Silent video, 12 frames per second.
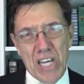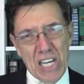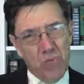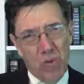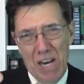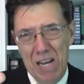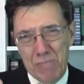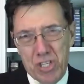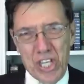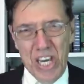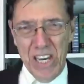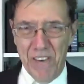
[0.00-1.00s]
That's what I'm
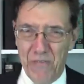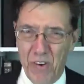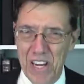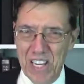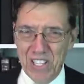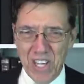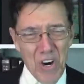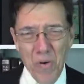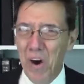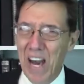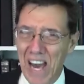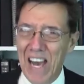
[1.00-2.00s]
saying, friends.
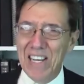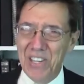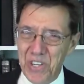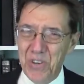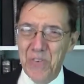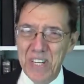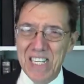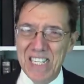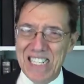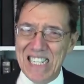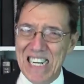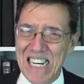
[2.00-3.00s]
Go ahead and do it
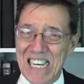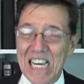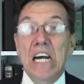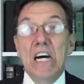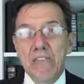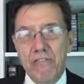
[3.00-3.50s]
today.